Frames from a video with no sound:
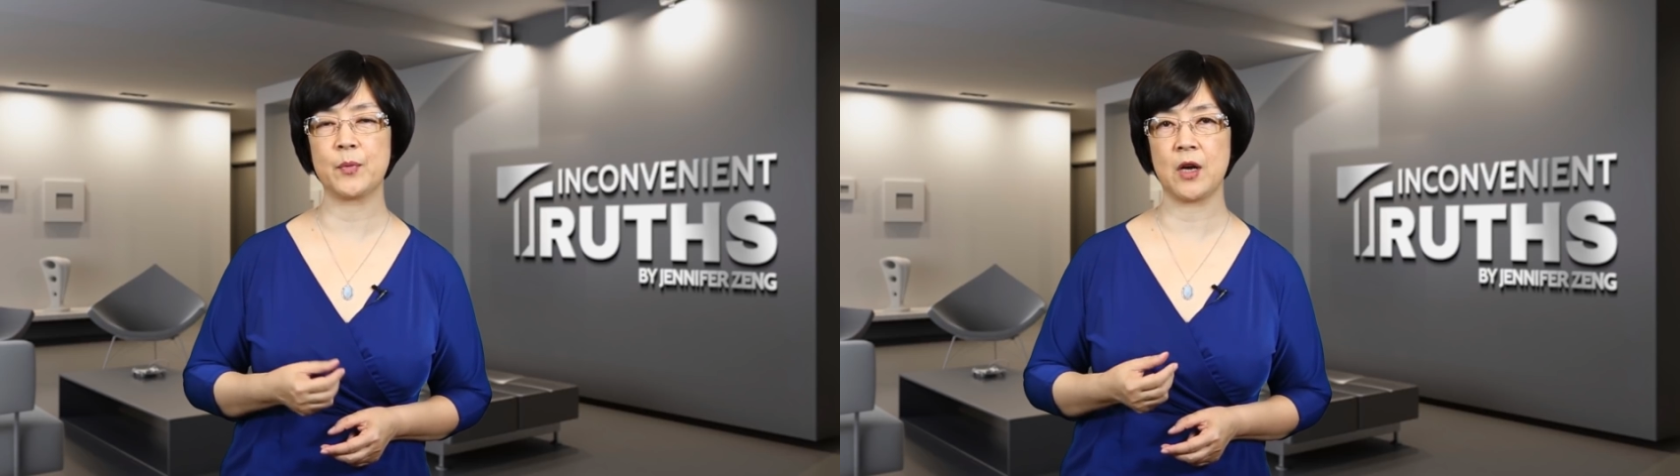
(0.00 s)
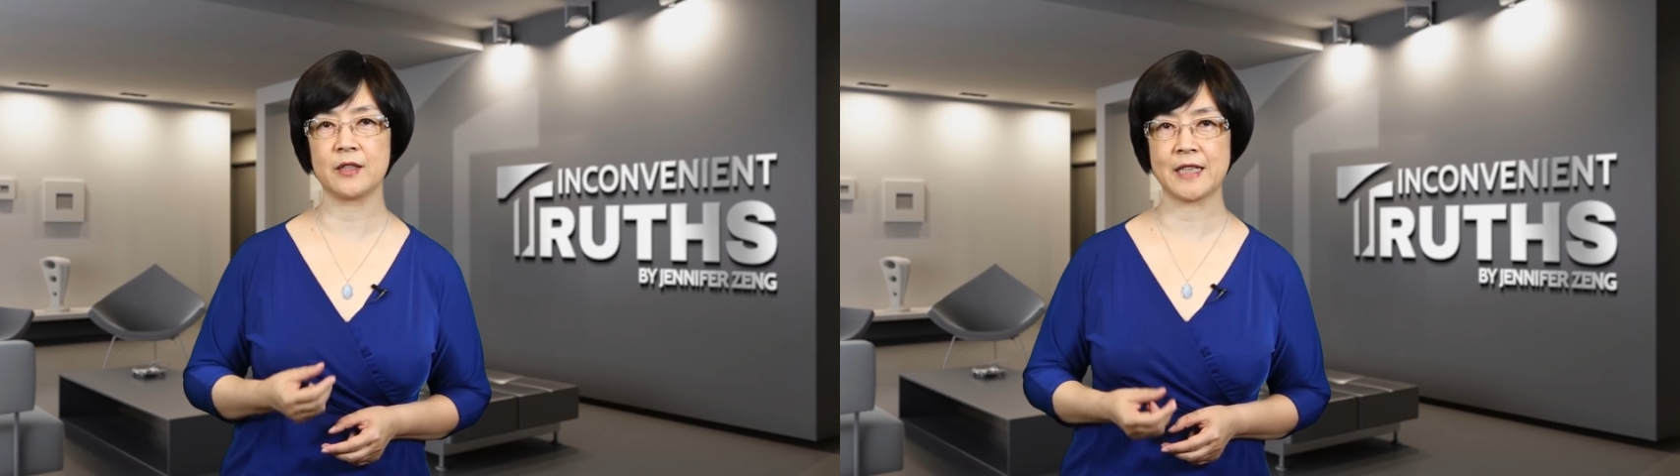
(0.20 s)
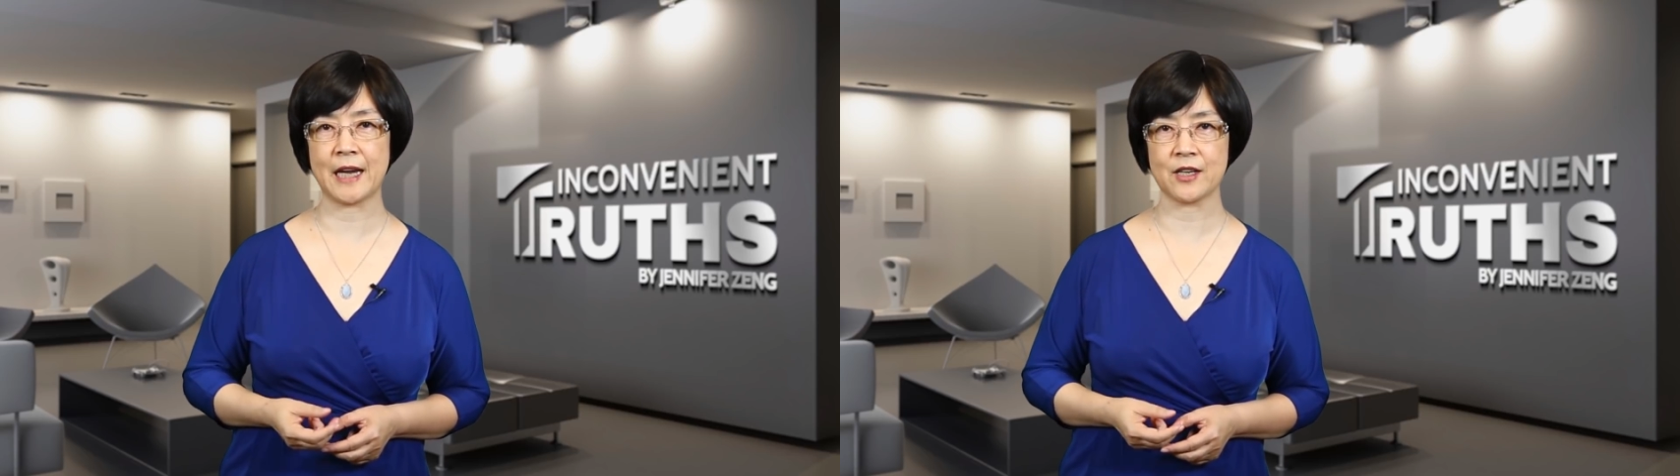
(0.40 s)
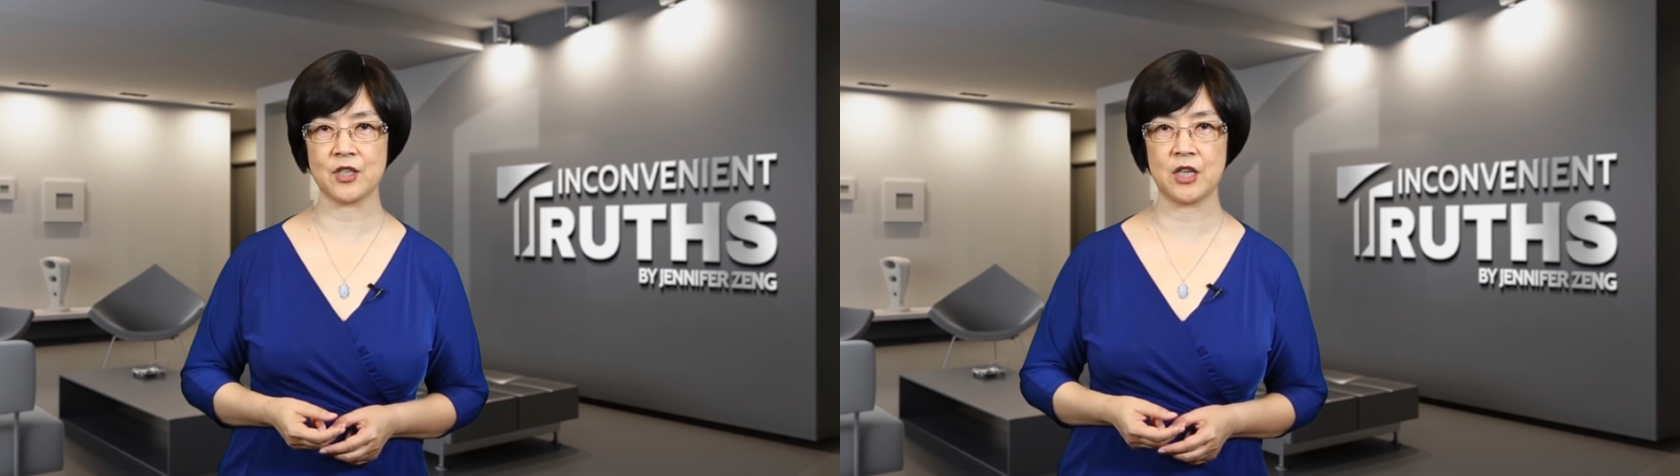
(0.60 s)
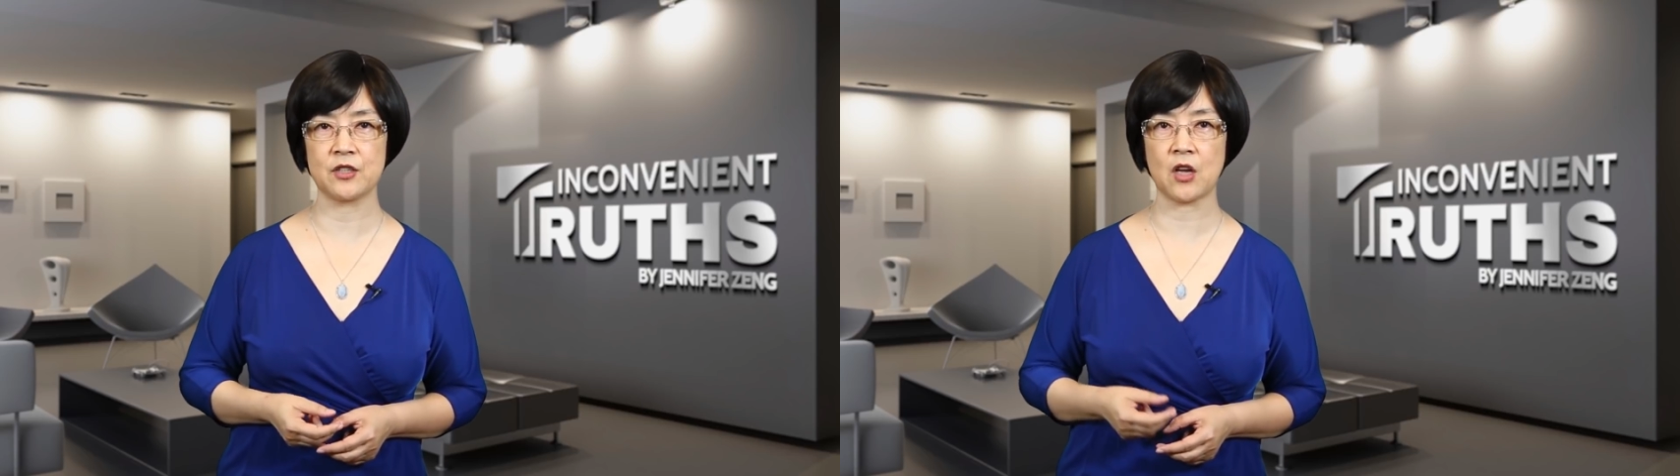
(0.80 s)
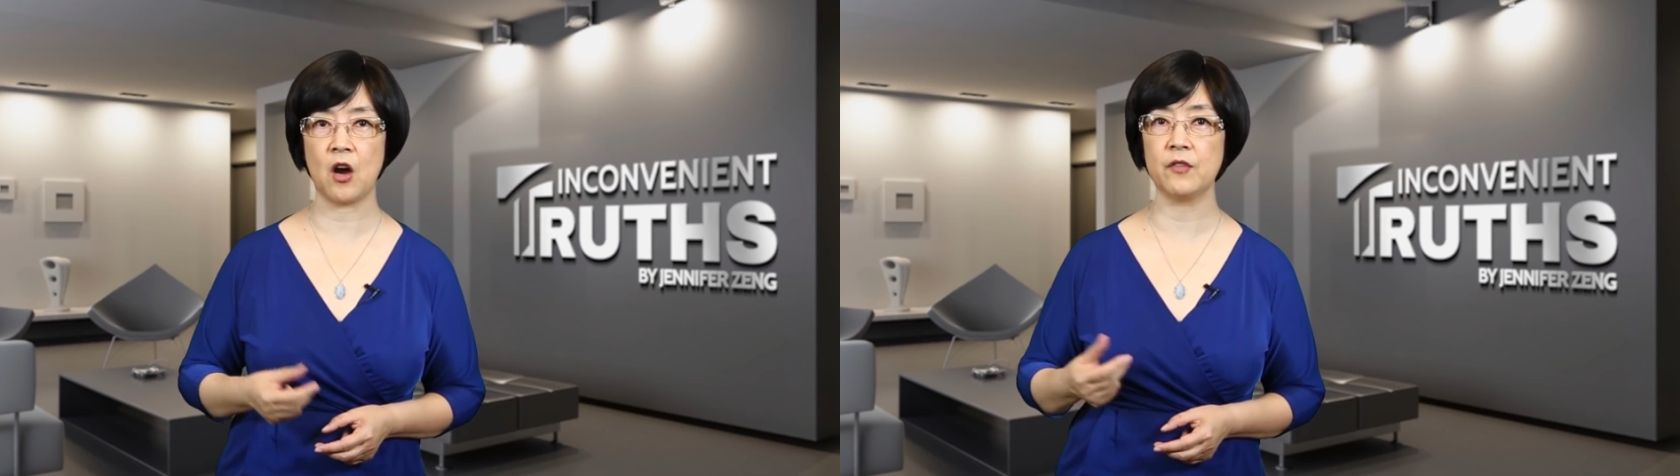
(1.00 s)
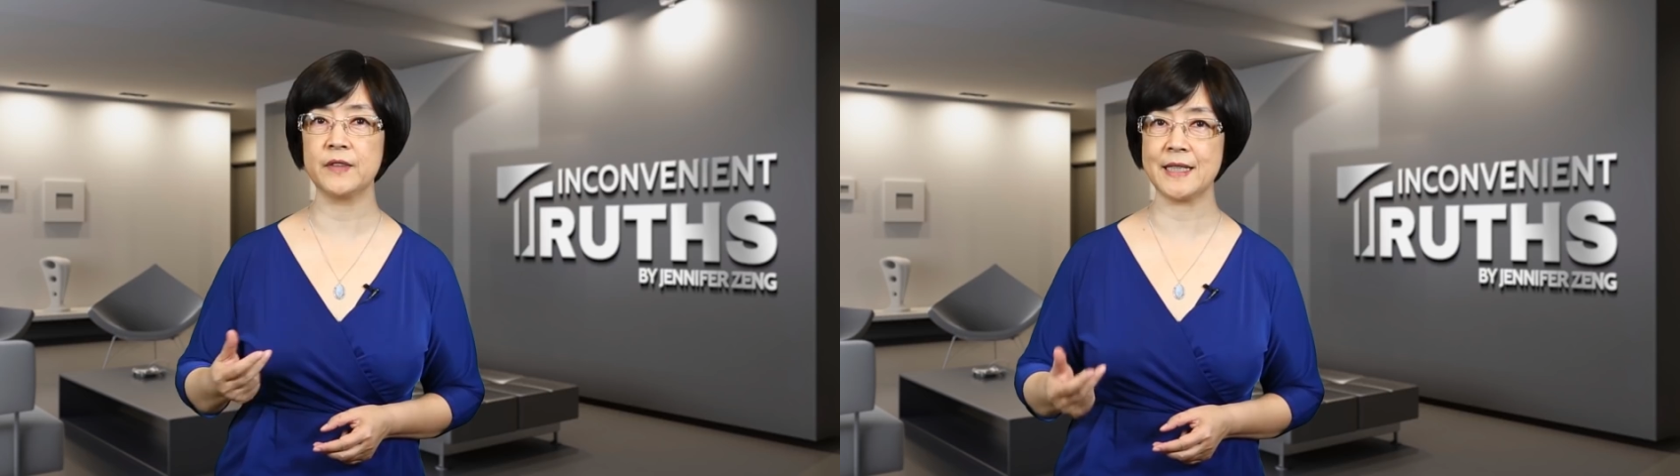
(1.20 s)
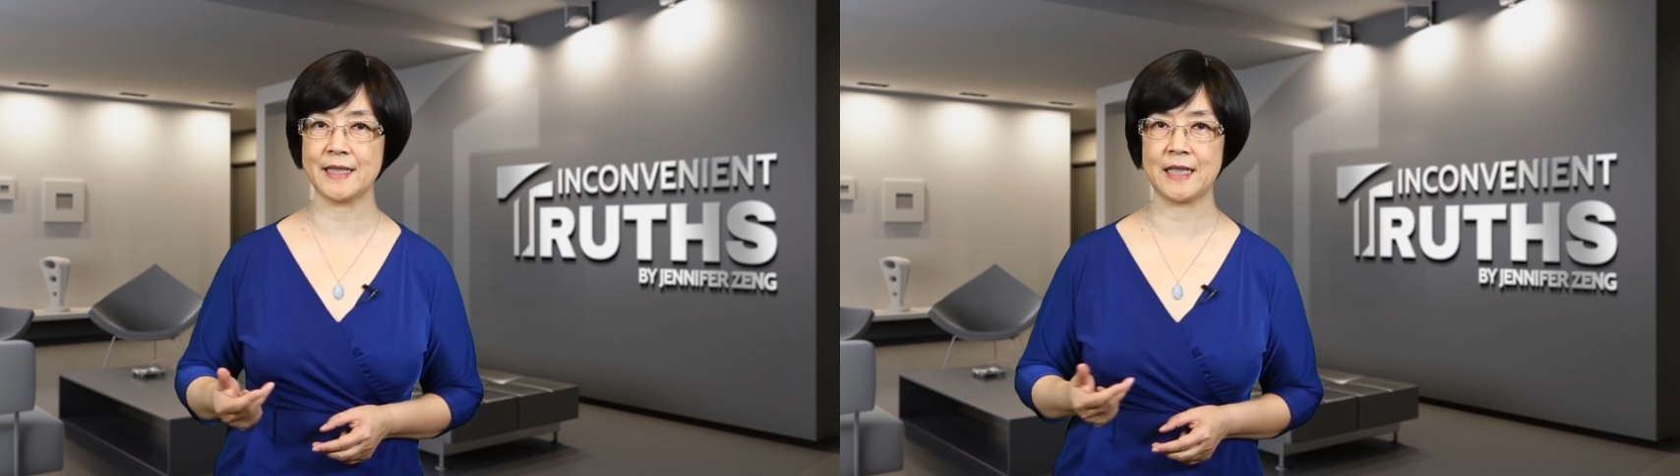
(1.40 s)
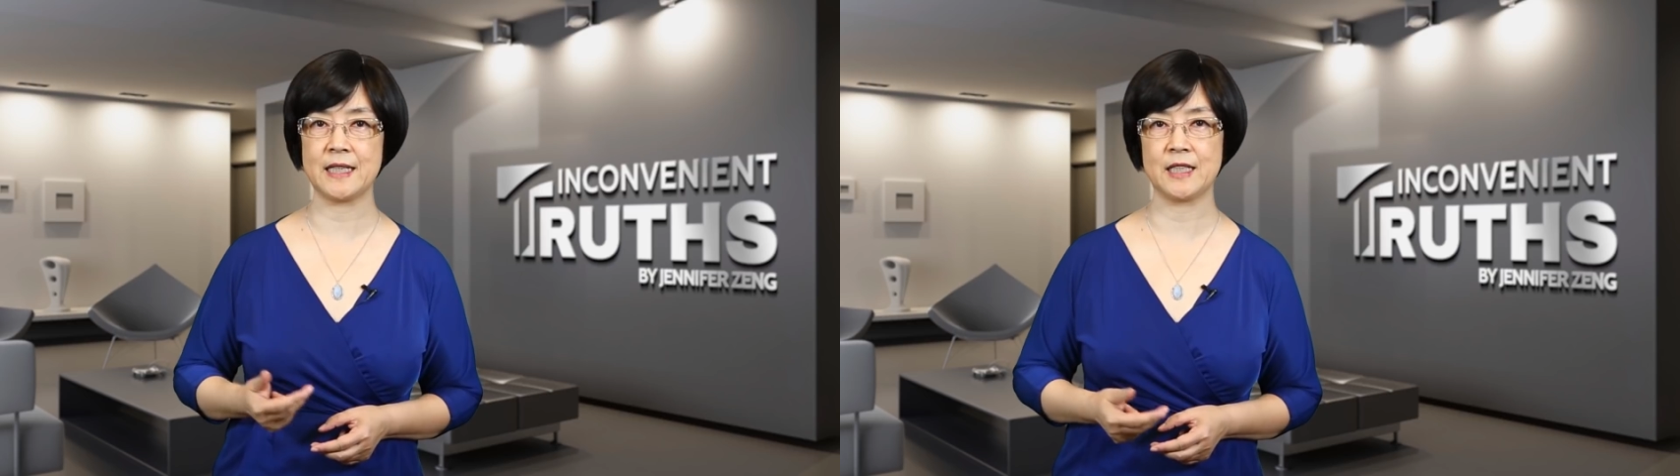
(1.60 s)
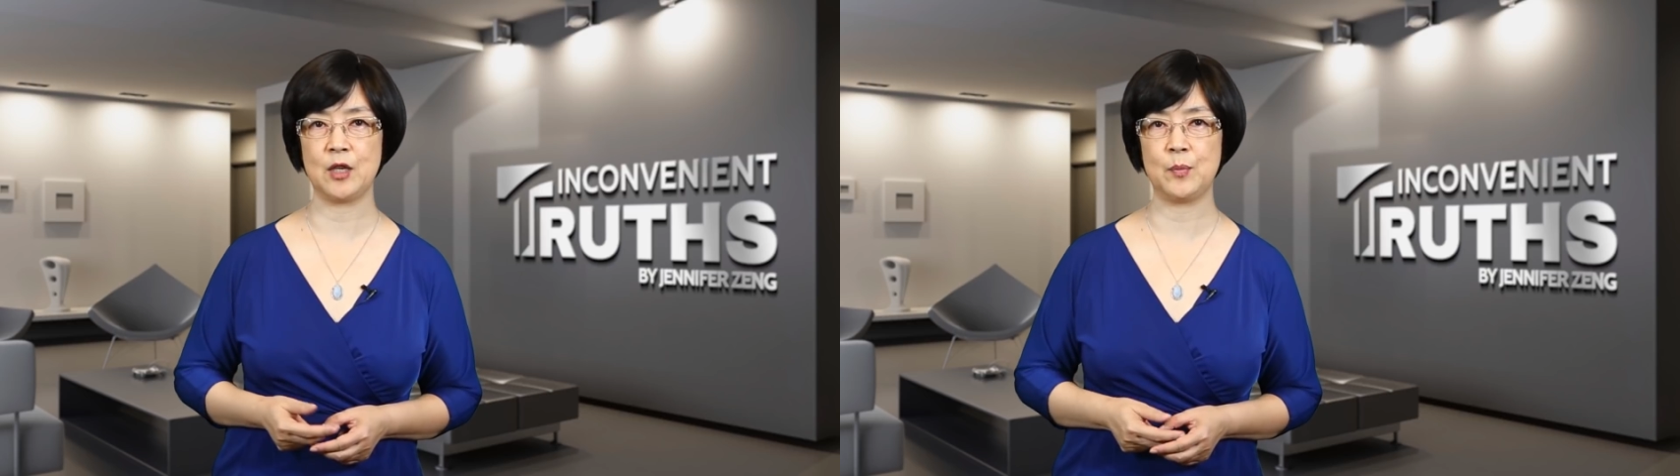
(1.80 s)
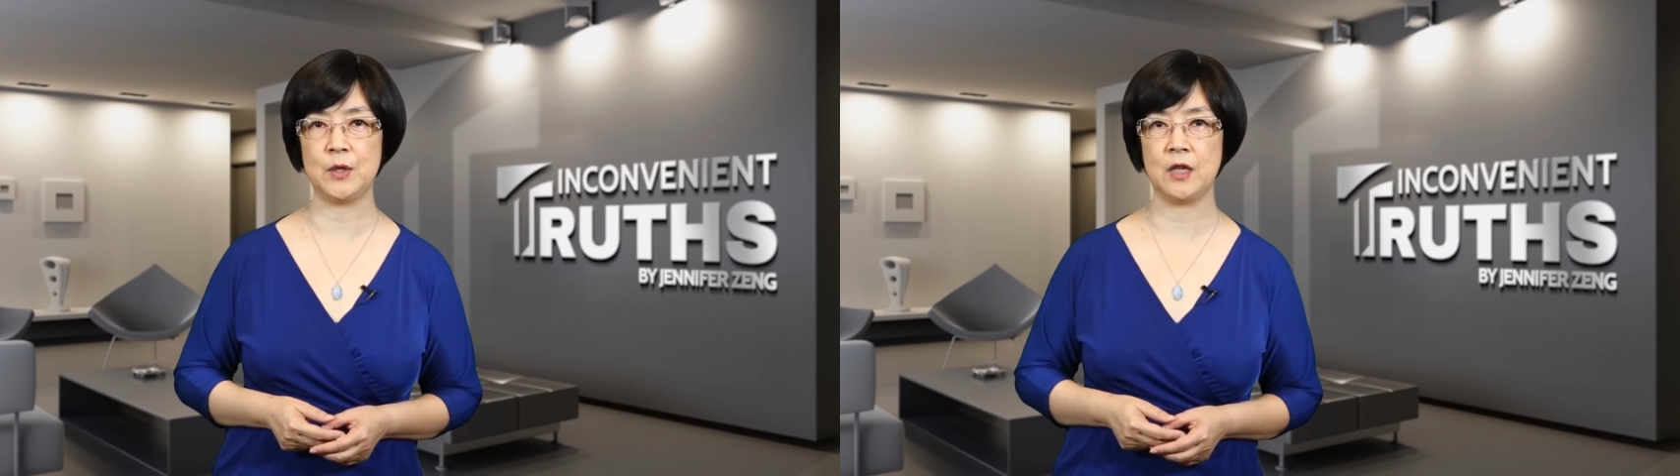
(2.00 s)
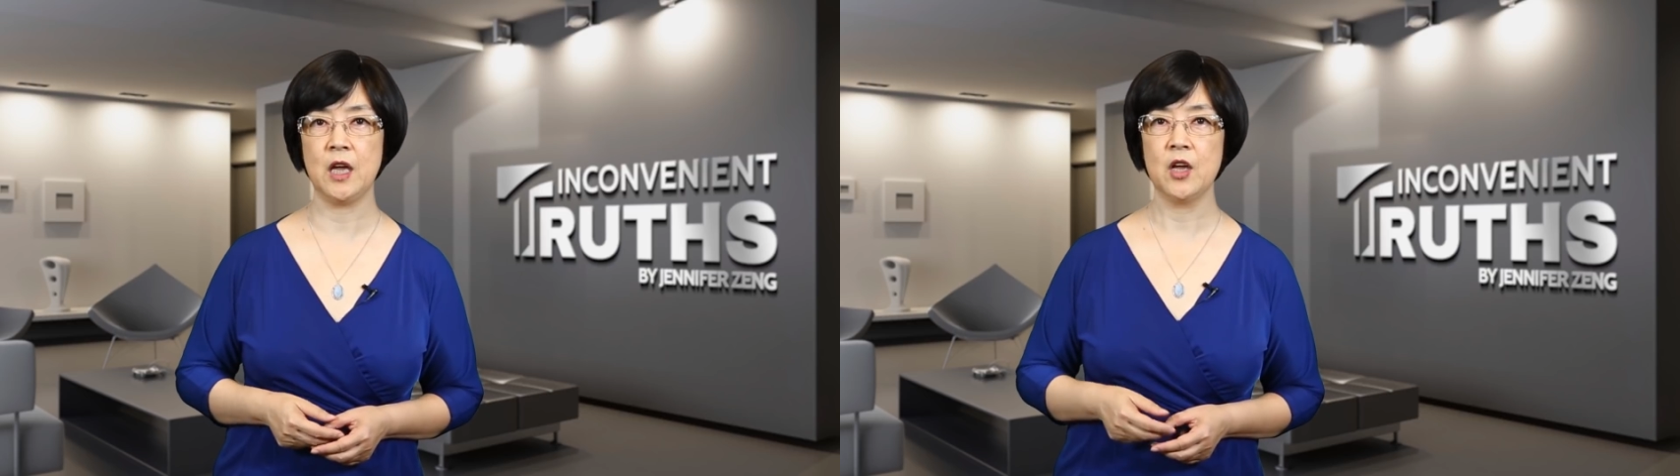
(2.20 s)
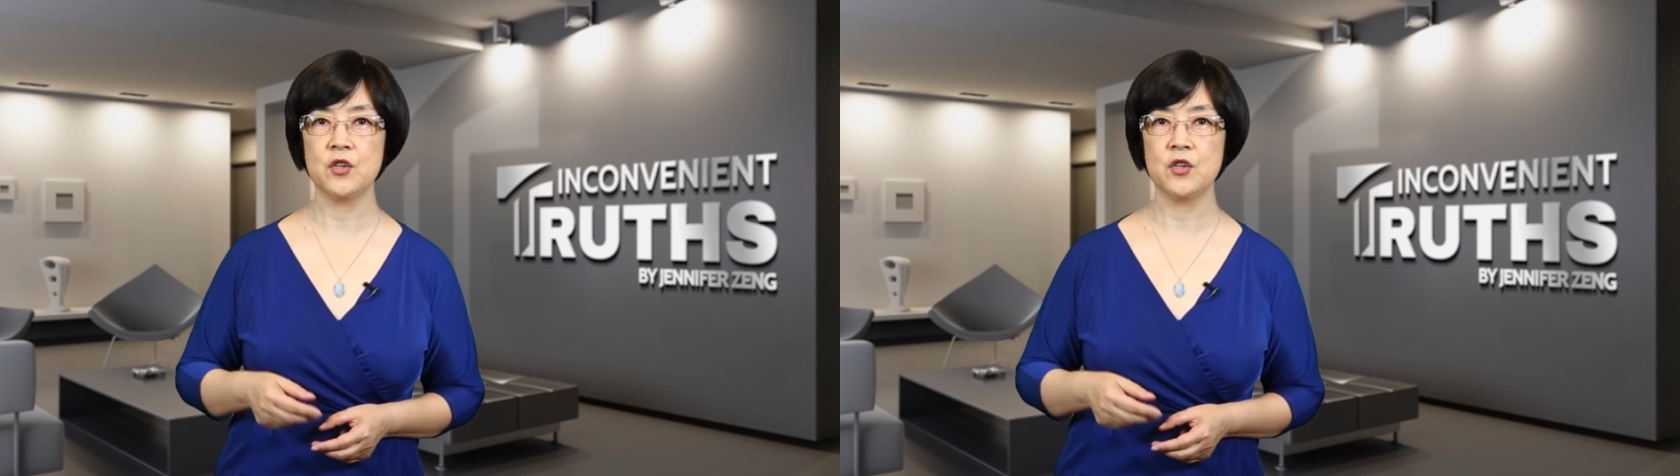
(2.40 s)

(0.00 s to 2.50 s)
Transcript: protections of the CCP